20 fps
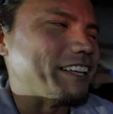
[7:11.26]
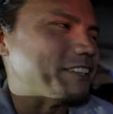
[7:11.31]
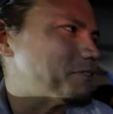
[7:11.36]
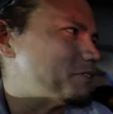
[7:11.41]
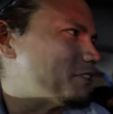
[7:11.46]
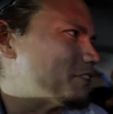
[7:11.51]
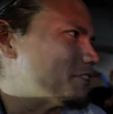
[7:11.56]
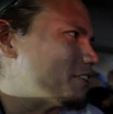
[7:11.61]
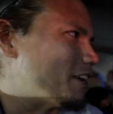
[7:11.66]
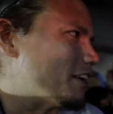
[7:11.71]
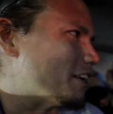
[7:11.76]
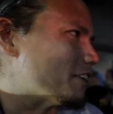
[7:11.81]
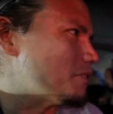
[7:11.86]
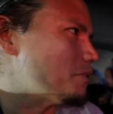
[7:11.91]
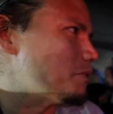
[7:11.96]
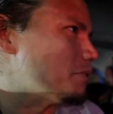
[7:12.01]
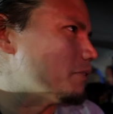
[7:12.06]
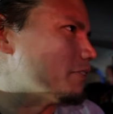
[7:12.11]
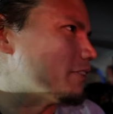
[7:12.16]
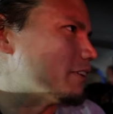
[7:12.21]
it's just kind of
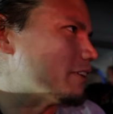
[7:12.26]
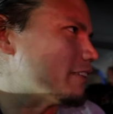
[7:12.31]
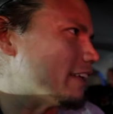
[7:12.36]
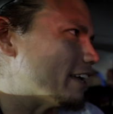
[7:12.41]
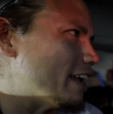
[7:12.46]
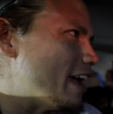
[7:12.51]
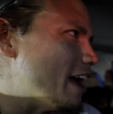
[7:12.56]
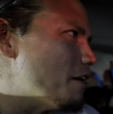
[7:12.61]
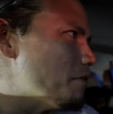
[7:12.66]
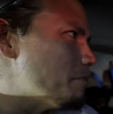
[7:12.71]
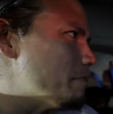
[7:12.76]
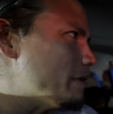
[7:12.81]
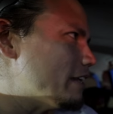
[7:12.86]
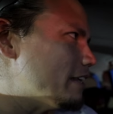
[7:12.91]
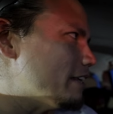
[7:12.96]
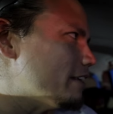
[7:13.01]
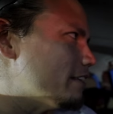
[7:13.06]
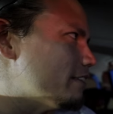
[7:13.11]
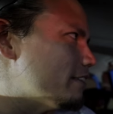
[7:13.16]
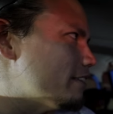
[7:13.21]
cool to think like how
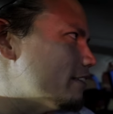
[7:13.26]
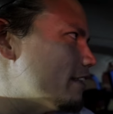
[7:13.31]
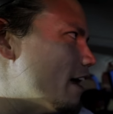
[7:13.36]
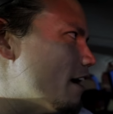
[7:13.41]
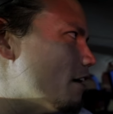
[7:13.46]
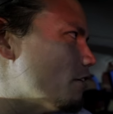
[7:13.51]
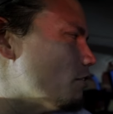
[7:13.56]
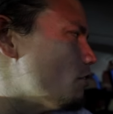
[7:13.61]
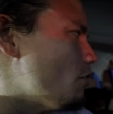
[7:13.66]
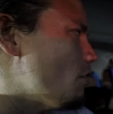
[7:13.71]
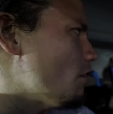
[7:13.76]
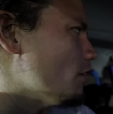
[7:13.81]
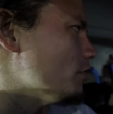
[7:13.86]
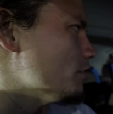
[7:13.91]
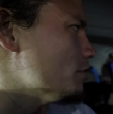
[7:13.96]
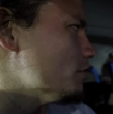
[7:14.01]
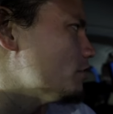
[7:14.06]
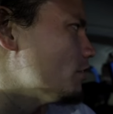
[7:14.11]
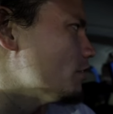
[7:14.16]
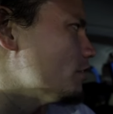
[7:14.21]
many, how
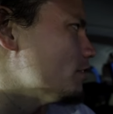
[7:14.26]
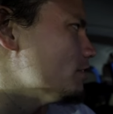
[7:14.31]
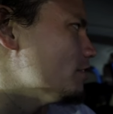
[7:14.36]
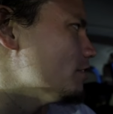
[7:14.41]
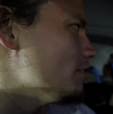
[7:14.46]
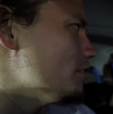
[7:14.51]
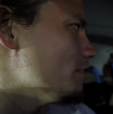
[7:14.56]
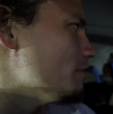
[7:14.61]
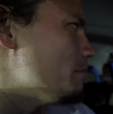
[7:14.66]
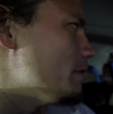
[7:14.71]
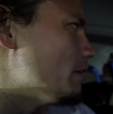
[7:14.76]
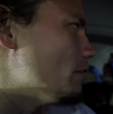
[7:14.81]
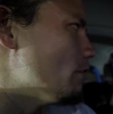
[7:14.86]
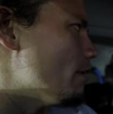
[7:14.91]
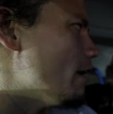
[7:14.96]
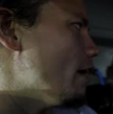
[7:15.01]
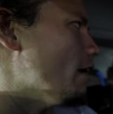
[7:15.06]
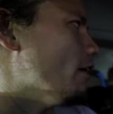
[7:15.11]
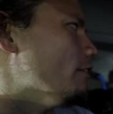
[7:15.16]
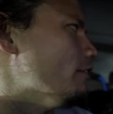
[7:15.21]
long circuses have been
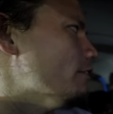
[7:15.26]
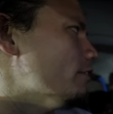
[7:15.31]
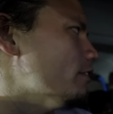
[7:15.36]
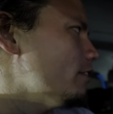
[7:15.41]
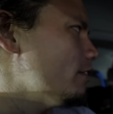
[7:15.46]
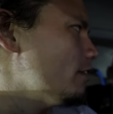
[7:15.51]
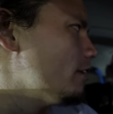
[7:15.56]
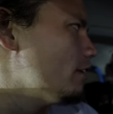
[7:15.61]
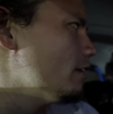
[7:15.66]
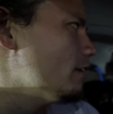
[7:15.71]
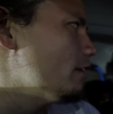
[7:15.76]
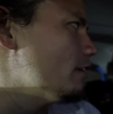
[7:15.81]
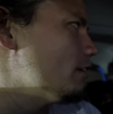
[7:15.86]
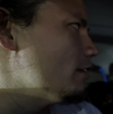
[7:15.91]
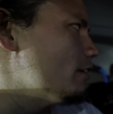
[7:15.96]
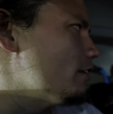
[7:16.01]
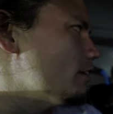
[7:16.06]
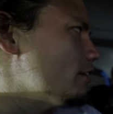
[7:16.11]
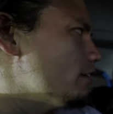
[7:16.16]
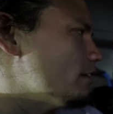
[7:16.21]
around. Yeah, for
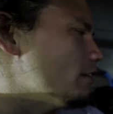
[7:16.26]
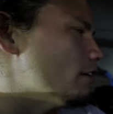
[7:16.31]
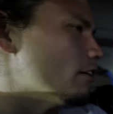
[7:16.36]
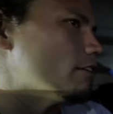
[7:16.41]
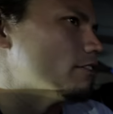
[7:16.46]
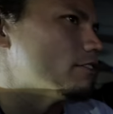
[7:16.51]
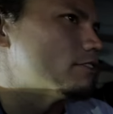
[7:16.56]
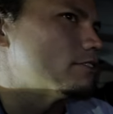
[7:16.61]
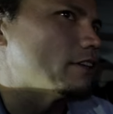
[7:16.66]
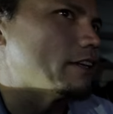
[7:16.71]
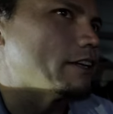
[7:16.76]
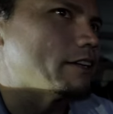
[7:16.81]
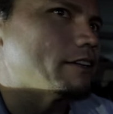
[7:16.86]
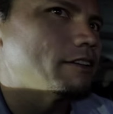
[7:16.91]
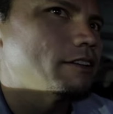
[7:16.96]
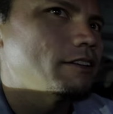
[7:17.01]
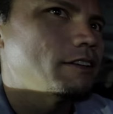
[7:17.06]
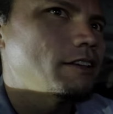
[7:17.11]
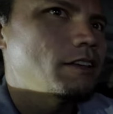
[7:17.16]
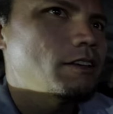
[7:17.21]
sure. You know, it's like,
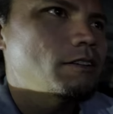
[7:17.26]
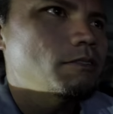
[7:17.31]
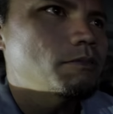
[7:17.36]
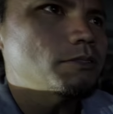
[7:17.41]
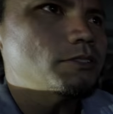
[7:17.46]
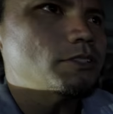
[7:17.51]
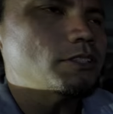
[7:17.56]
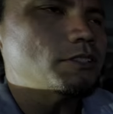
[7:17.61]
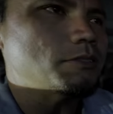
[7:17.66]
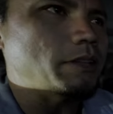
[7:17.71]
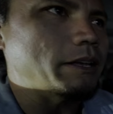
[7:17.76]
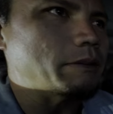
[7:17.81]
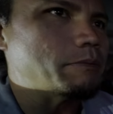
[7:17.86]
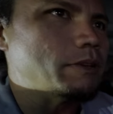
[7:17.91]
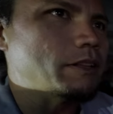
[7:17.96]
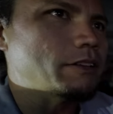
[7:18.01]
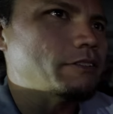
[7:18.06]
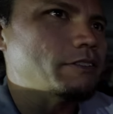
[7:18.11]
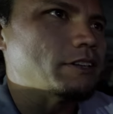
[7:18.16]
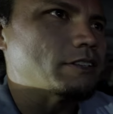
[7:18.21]
still... well, it's just like
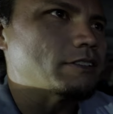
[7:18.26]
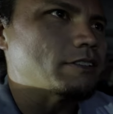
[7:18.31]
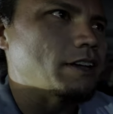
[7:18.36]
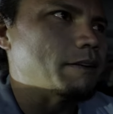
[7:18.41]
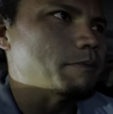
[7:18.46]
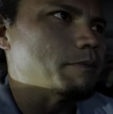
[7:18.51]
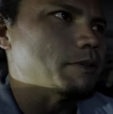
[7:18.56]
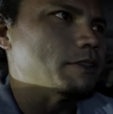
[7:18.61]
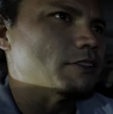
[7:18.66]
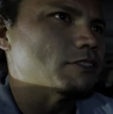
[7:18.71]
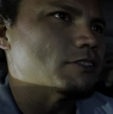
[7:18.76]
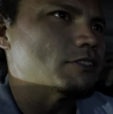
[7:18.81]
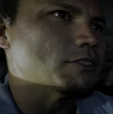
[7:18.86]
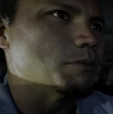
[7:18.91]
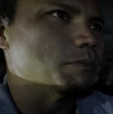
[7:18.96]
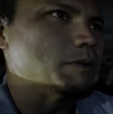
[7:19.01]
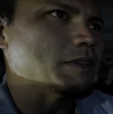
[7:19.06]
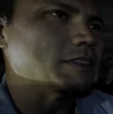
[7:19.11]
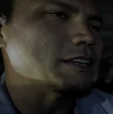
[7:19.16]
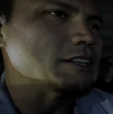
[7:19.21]
we live in a time when there's
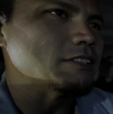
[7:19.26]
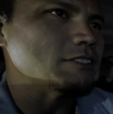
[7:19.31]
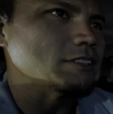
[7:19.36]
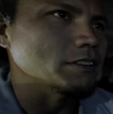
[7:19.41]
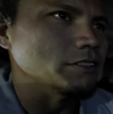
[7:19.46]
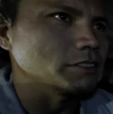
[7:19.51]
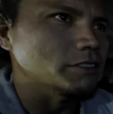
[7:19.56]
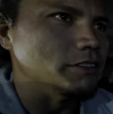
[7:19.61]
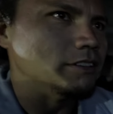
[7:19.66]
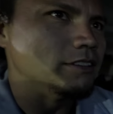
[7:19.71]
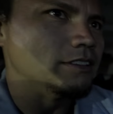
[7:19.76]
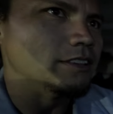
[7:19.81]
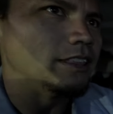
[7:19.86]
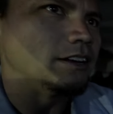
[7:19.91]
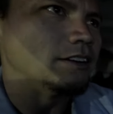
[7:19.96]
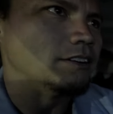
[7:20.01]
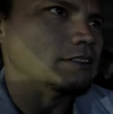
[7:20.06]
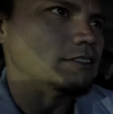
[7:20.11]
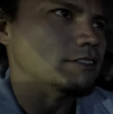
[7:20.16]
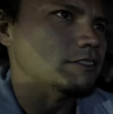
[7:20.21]
so many things that are
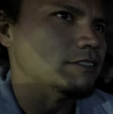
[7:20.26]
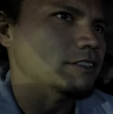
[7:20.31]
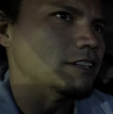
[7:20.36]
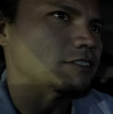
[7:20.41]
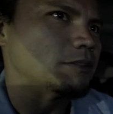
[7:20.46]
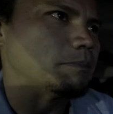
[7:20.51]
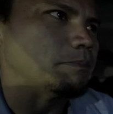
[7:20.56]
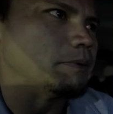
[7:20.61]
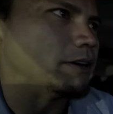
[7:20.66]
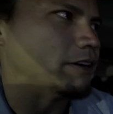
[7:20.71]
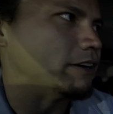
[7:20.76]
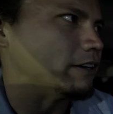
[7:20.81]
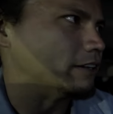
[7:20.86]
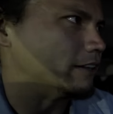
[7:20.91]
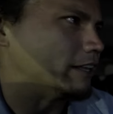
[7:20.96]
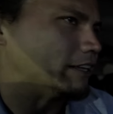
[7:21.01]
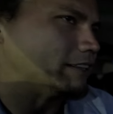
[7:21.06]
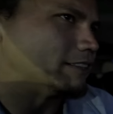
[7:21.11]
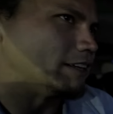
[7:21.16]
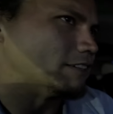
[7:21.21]
that are
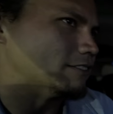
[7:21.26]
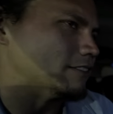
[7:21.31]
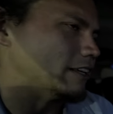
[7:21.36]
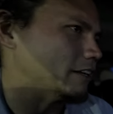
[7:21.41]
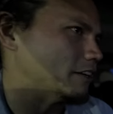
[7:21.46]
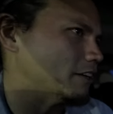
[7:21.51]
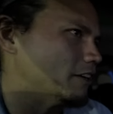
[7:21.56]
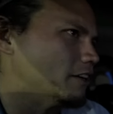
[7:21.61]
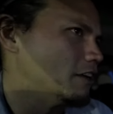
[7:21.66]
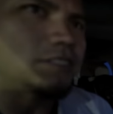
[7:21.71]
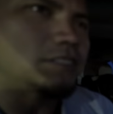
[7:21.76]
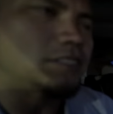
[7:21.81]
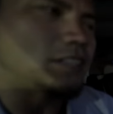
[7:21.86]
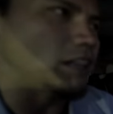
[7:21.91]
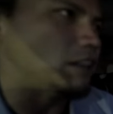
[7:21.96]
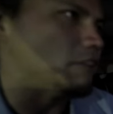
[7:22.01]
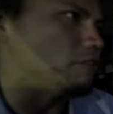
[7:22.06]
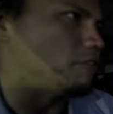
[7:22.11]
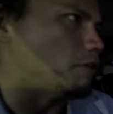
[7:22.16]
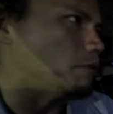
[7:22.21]
disappearing, like things like
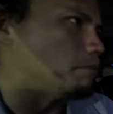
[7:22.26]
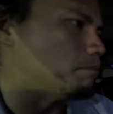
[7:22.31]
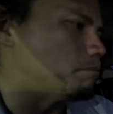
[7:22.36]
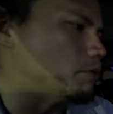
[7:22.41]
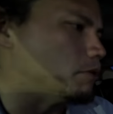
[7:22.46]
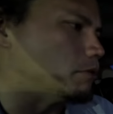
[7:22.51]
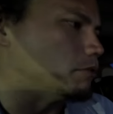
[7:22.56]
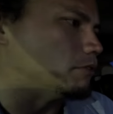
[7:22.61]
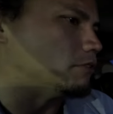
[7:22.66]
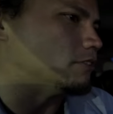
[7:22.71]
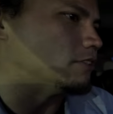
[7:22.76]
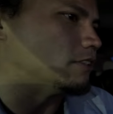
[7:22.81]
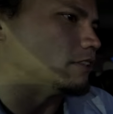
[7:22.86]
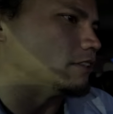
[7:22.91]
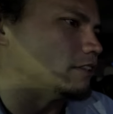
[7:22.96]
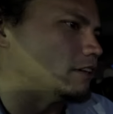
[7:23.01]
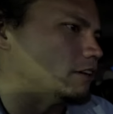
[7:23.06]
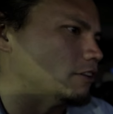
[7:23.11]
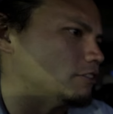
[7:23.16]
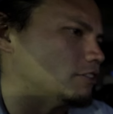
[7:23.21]
telephone booths,
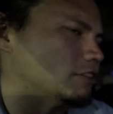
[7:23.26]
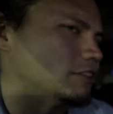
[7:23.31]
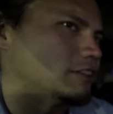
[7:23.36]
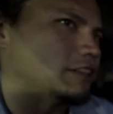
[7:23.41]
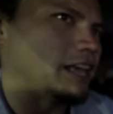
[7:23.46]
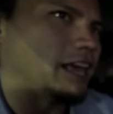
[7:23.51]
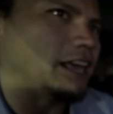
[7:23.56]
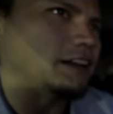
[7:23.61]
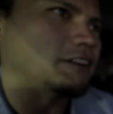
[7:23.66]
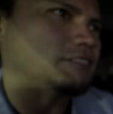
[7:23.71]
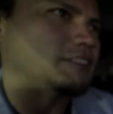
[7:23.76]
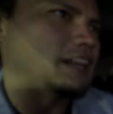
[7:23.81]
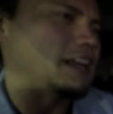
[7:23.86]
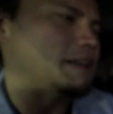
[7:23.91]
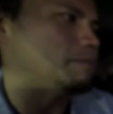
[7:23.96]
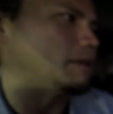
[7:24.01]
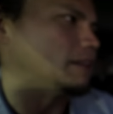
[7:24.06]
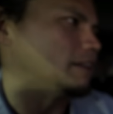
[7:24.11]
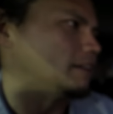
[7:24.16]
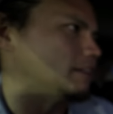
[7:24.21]
and you know,
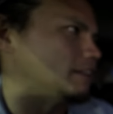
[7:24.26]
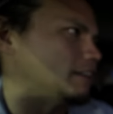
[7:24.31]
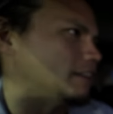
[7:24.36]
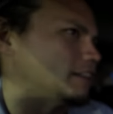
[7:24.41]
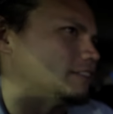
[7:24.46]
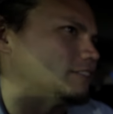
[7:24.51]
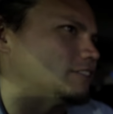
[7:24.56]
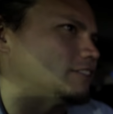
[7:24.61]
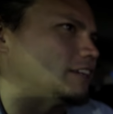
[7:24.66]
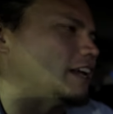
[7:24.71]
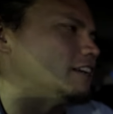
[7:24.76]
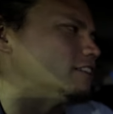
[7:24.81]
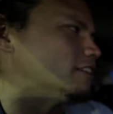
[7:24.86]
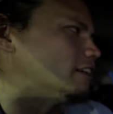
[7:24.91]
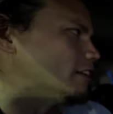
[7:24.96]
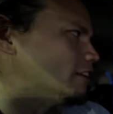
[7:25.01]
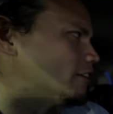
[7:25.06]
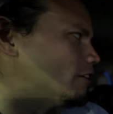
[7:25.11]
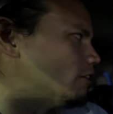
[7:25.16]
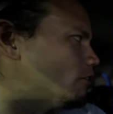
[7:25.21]
entertainment is
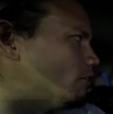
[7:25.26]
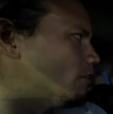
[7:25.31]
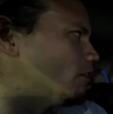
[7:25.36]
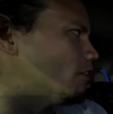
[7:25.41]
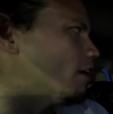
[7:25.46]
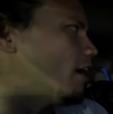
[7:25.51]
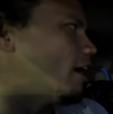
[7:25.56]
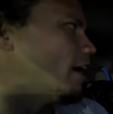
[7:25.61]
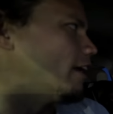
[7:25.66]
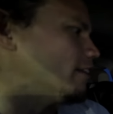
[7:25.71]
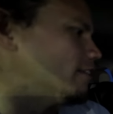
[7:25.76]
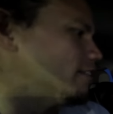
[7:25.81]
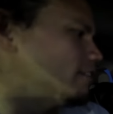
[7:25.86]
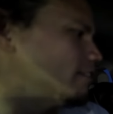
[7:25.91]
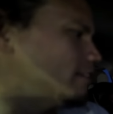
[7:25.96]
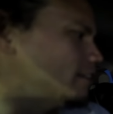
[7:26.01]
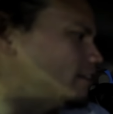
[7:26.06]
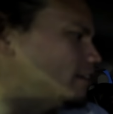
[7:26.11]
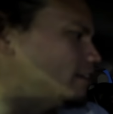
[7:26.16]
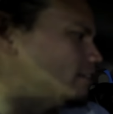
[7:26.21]
changing. You know, a no. lot.
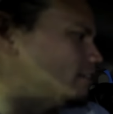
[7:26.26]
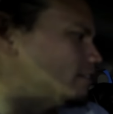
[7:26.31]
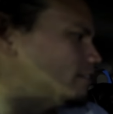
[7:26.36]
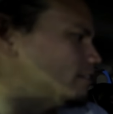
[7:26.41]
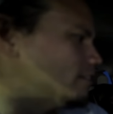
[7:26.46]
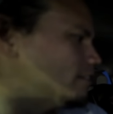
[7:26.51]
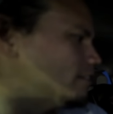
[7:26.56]
Eh, it,